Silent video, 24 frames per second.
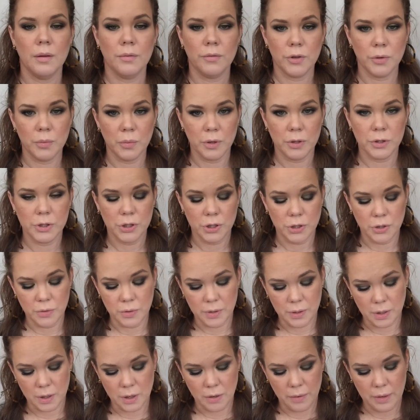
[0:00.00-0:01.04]
If you want to, you
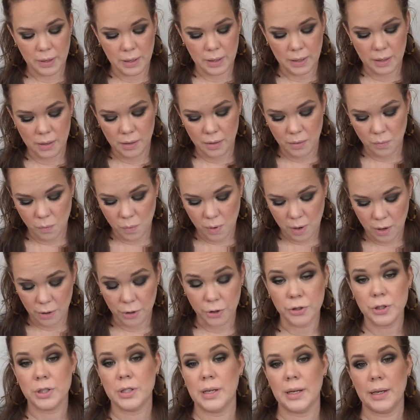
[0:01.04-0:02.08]
can go ahead and while
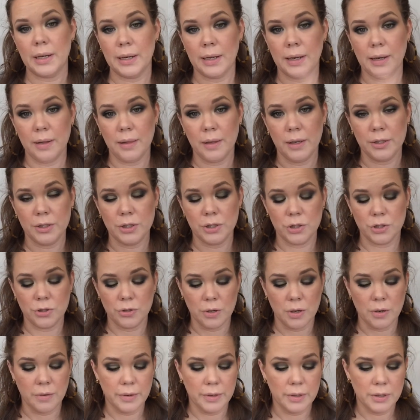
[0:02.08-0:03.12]
your second eyelash is
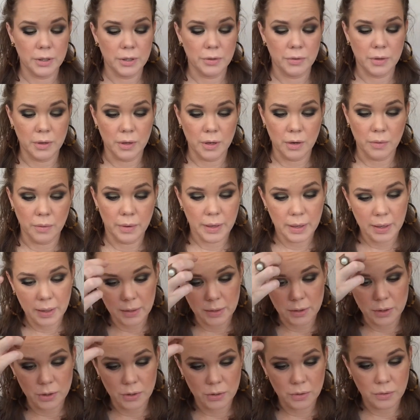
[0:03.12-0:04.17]
drawn, you can go ahead
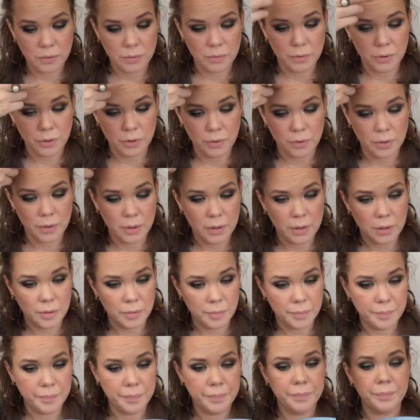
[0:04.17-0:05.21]
and do your
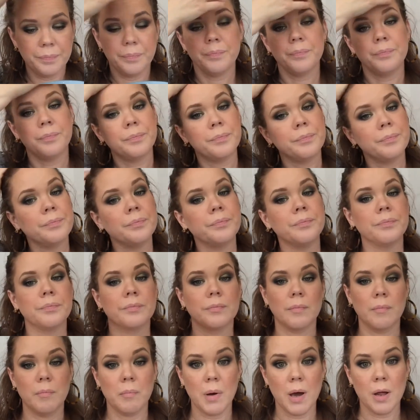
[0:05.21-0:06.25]

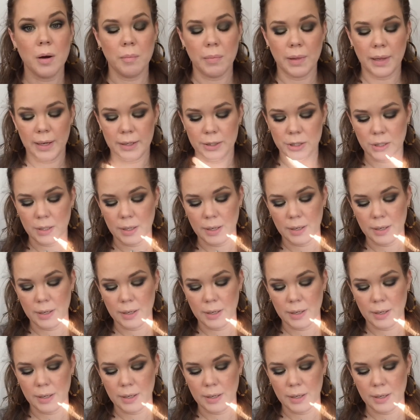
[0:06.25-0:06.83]
bottom lash